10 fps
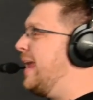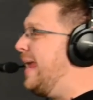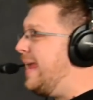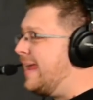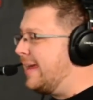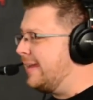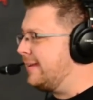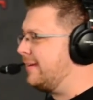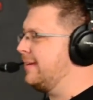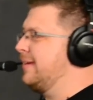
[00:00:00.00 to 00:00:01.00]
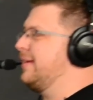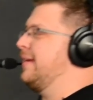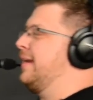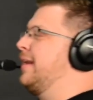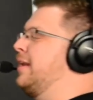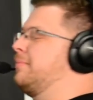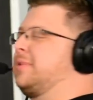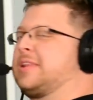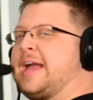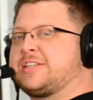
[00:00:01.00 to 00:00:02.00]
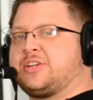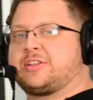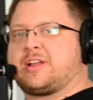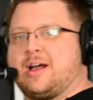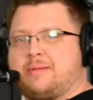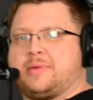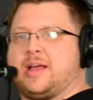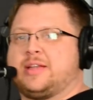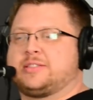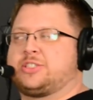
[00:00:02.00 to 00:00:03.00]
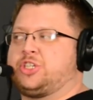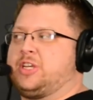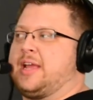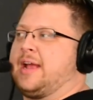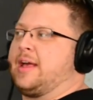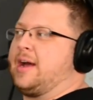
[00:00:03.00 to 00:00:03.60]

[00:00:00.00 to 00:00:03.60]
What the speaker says: And last year at the Combines, she had